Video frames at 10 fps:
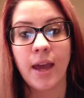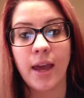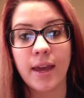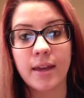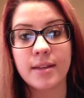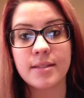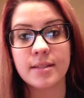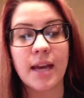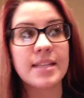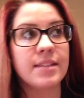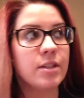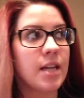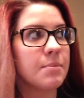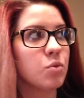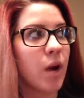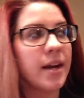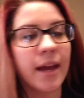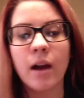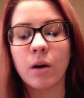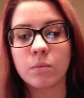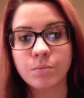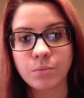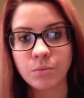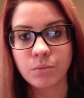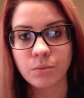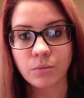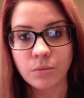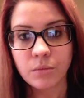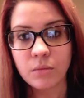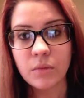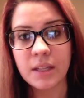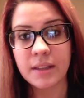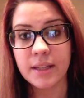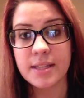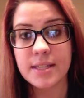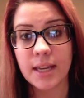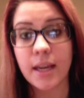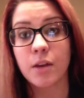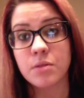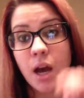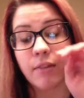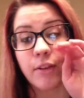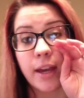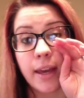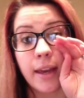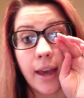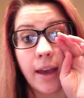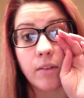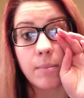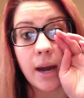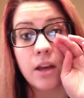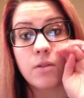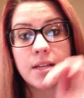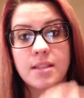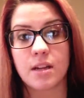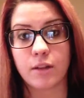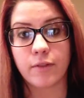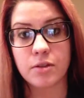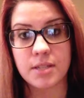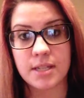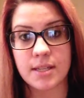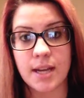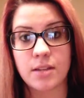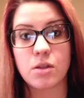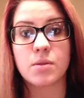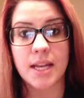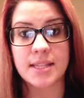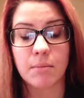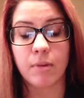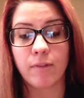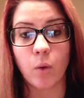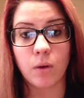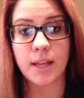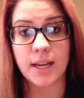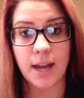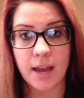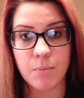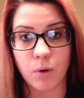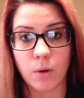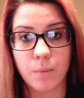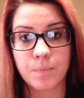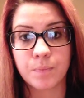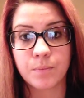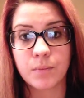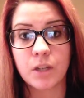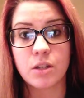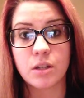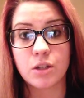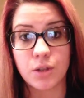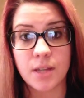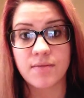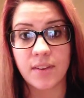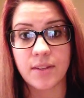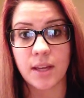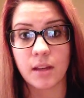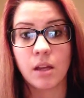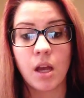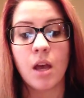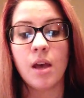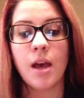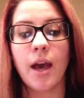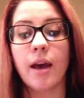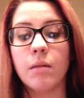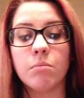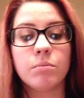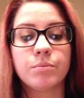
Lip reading: And at different times right now, the CEO is offering everybody who does it in their first 60 days, who signs up before the end of April 2015, a